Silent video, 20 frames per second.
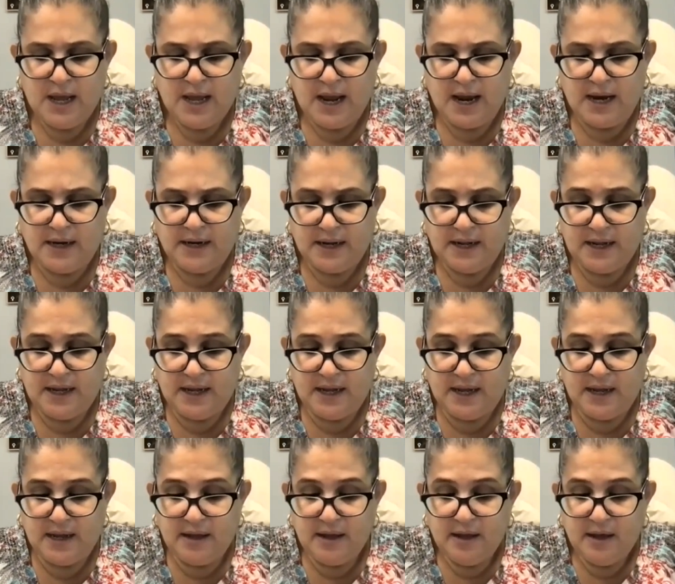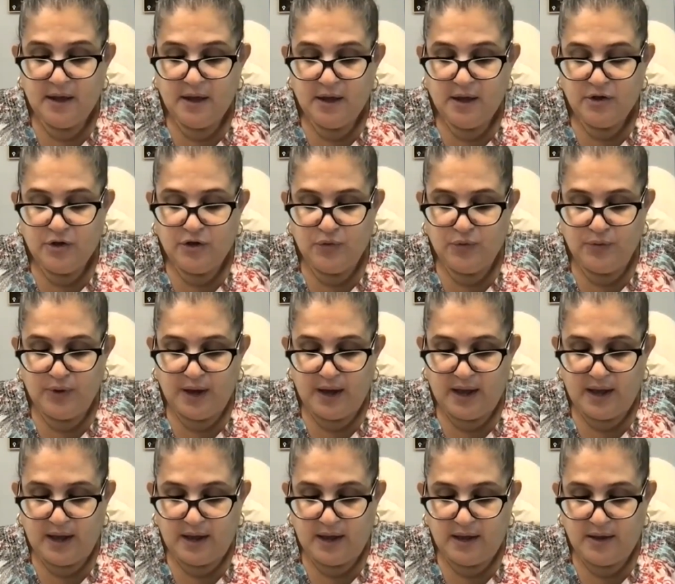an
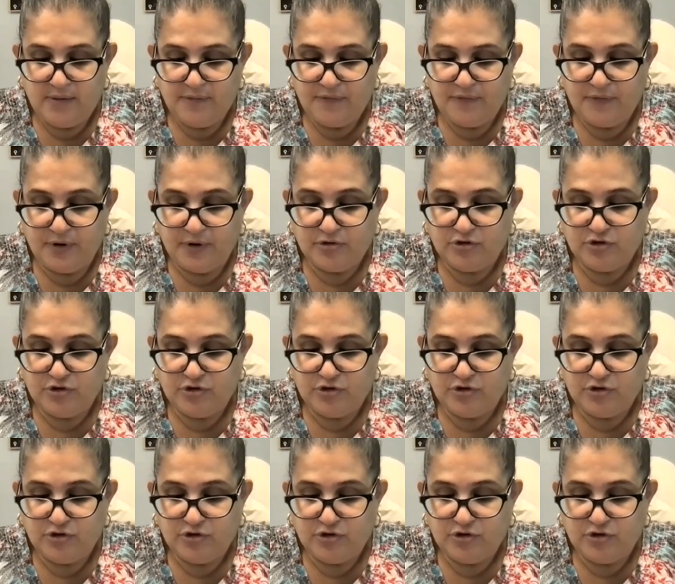EUA, for